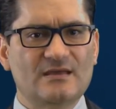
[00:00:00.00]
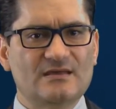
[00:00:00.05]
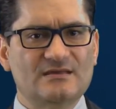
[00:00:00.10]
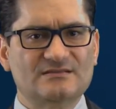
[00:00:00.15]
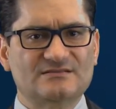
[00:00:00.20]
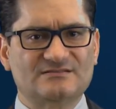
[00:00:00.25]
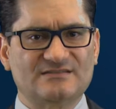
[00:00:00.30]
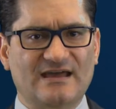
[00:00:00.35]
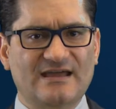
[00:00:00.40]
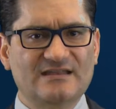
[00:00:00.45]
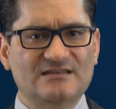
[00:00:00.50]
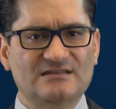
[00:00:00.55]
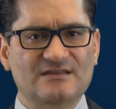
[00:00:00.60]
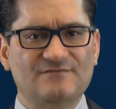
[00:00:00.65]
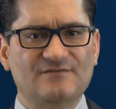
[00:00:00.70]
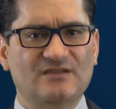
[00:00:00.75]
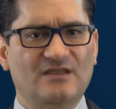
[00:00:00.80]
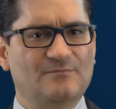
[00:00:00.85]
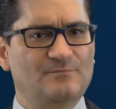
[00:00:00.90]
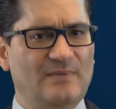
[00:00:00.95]

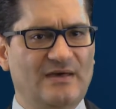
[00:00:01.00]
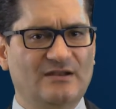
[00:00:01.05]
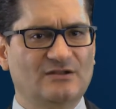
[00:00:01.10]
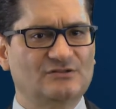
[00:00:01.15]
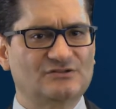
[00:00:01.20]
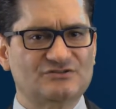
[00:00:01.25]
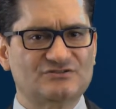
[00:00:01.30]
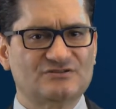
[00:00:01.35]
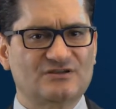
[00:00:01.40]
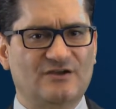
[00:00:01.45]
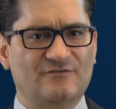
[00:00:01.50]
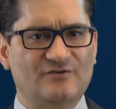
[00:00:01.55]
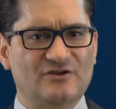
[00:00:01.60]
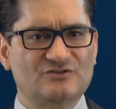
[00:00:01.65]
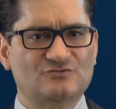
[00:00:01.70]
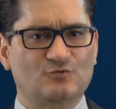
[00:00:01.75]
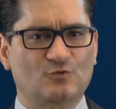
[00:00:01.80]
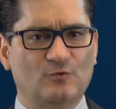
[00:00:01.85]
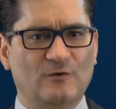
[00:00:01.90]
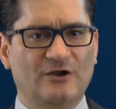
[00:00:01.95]
Scientific and medical
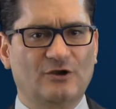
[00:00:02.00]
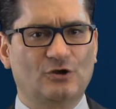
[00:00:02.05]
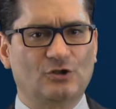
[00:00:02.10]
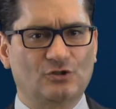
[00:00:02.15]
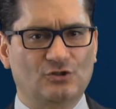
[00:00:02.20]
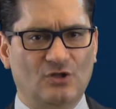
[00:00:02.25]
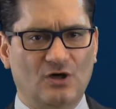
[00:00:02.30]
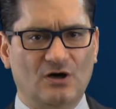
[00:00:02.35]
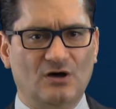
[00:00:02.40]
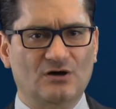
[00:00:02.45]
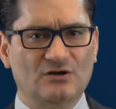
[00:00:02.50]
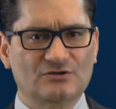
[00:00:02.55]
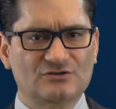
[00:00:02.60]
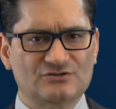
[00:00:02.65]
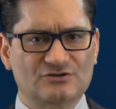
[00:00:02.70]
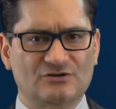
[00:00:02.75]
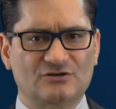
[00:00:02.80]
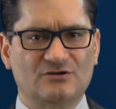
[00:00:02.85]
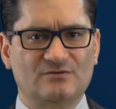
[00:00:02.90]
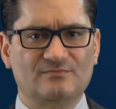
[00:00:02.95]
discoveries require
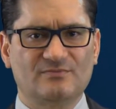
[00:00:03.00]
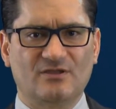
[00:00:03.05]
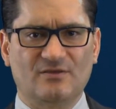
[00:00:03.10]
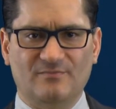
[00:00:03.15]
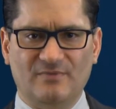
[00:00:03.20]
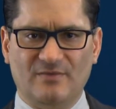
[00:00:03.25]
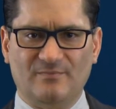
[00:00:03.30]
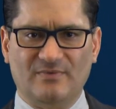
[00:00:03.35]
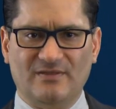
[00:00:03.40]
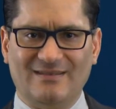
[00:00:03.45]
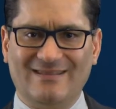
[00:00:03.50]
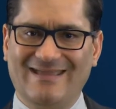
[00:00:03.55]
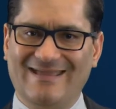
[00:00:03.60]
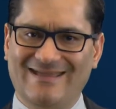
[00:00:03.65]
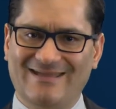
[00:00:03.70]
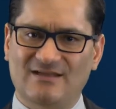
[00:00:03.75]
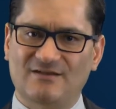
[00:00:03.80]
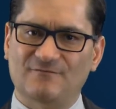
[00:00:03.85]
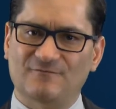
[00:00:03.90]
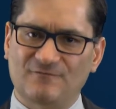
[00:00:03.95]
long-term commitment
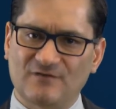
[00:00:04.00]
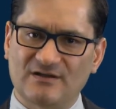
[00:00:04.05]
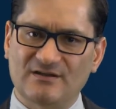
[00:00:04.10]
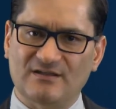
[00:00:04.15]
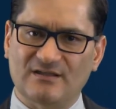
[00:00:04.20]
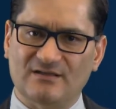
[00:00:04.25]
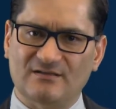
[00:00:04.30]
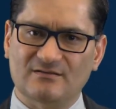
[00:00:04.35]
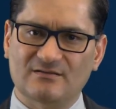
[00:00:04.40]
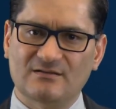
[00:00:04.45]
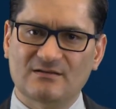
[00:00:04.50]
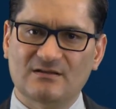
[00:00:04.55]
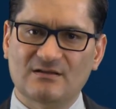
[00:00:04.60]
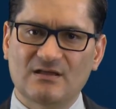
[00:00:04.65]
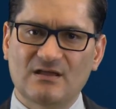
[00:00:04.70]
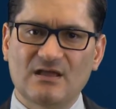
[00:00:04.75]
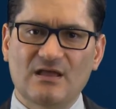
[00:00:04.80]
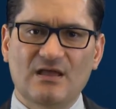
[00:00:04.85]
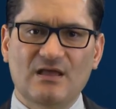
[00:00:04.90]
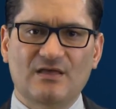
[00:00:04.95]
and funding.
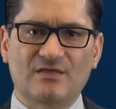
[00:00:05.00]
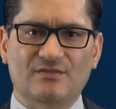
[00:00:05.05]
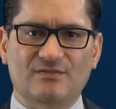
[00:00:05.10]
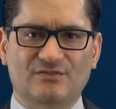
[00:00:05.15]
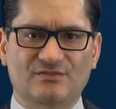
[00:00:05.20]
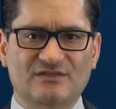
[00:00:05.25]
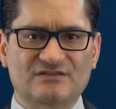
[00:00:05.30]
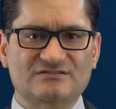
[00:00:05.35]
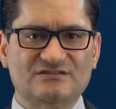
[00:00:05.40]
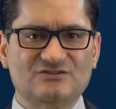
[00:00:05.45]
This